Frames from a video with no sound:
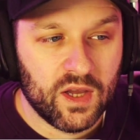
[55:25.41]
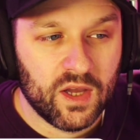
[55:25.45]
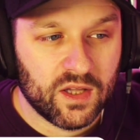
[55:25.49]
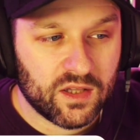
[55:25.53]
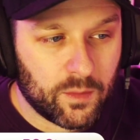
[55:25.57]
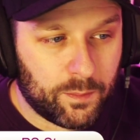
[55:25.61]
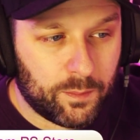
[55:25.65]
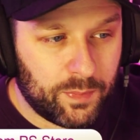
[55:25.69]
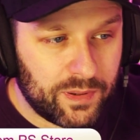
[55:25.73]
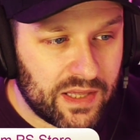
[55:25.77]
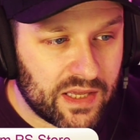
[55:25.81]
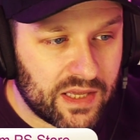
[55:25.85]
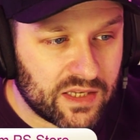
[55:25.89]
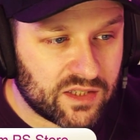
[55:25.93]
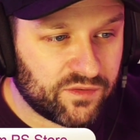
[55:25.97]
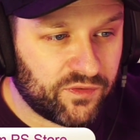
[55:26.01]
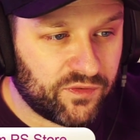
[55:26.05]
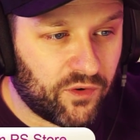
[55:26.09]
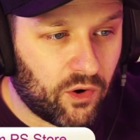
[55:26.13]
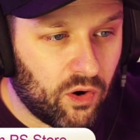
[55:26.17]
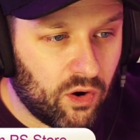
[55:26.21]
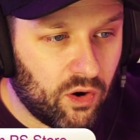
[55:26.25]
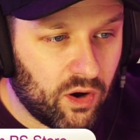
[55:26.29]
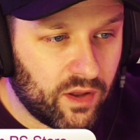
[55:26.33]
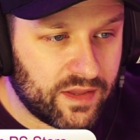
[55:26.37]
the
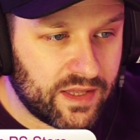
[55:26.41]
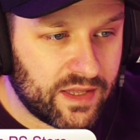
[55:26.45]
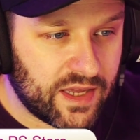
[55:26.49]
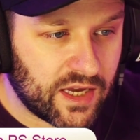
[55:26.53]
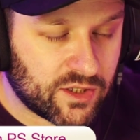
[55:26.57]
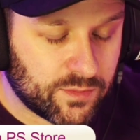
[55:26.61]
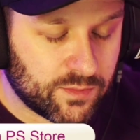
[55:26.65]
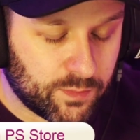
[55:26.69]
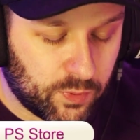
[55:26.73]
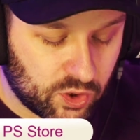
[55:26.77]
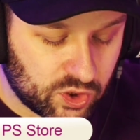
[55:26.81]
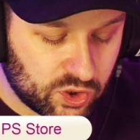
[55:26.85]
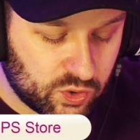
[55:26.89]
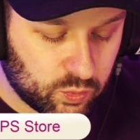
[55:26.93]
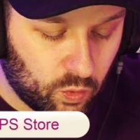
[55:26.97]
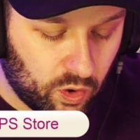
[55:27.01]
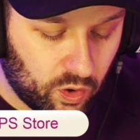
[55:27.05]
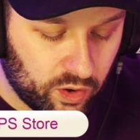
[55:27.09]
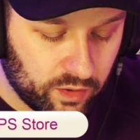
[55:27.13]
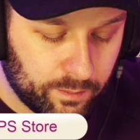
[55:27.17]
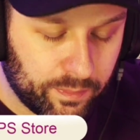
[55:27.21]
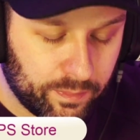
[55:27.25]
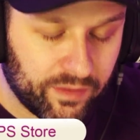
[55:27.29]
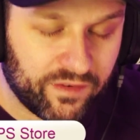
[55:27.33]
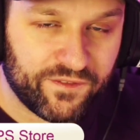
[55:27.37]
PS4 and the Xbox
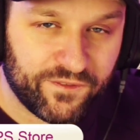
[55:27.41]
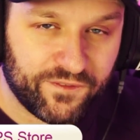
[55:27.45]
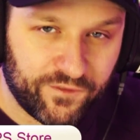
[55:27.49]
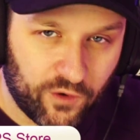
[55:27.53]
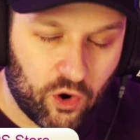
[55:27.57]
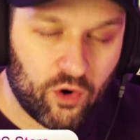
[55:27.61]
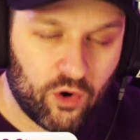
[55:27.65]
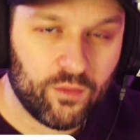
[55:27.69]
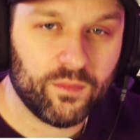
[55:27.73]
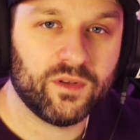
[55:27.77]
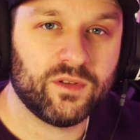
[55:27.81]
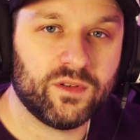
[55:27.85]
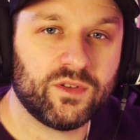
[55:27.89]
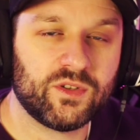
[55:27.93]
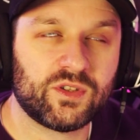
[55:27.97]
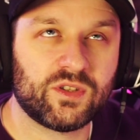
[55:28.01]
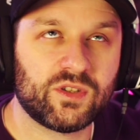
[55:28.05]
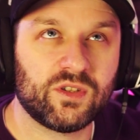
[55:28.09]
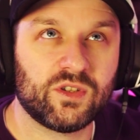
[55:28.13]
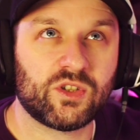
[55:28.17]
One performance.